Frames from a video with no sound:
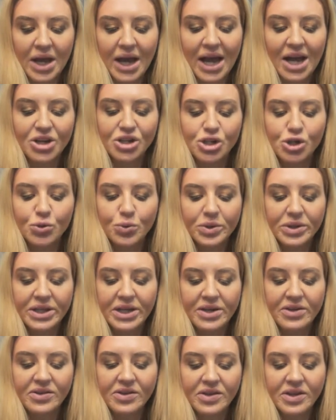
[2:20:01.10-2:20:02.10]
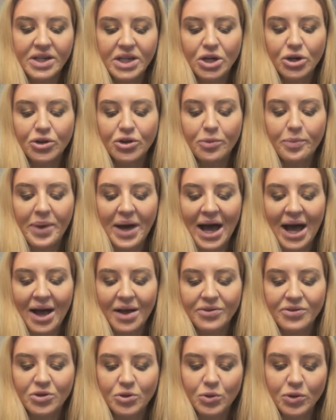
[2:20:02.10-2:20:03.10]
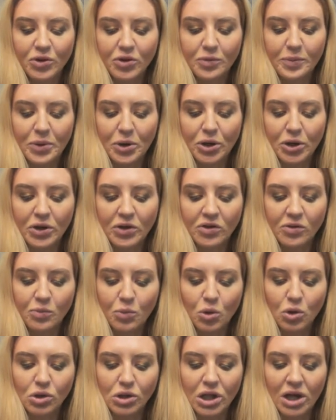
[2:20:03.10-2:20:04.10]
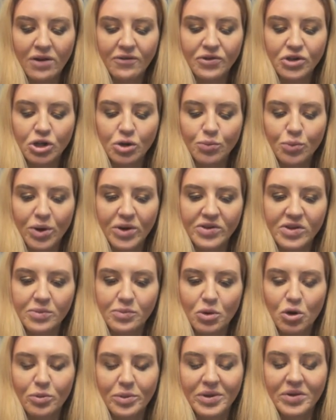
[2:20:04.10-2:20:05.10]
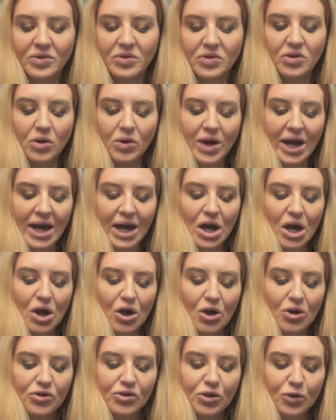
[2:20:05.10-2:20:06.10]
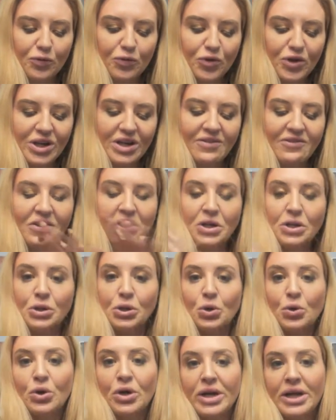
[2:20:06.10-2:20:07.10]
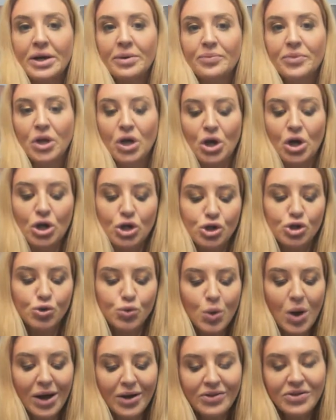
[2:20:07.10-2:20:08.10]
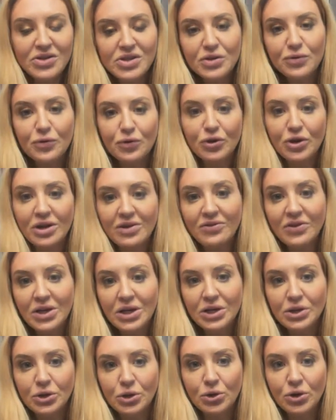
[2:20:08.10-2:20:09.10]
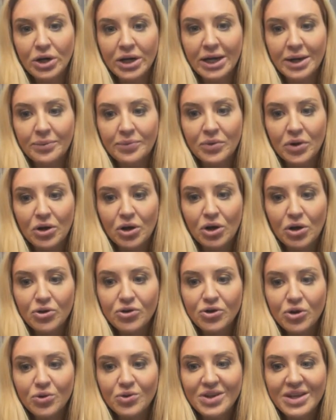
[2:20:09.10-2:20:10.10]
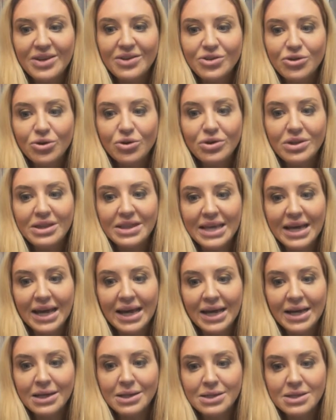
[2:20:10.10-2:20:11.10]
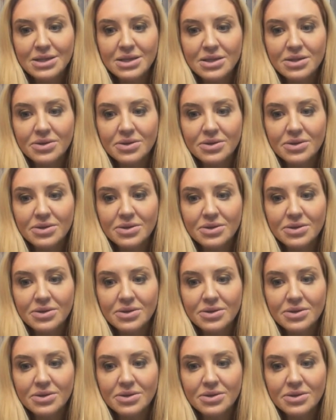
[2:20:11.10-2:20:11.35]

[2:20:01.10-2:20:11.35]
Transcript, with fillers: As you release and heal the past, you experience more love in your present moments. Okay, so forgiving and learning. Trust, forgiving, and learning. So these are things.